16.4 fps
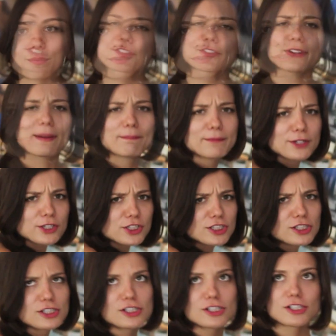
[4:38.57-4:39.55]
So
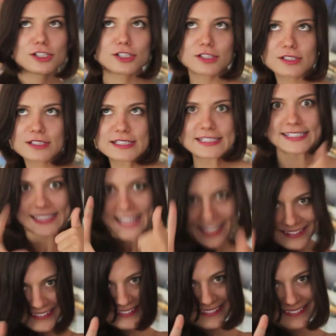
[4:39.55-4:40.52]
number
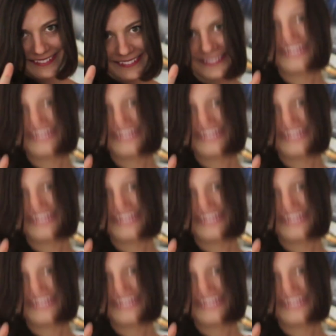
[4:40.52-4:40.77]
6.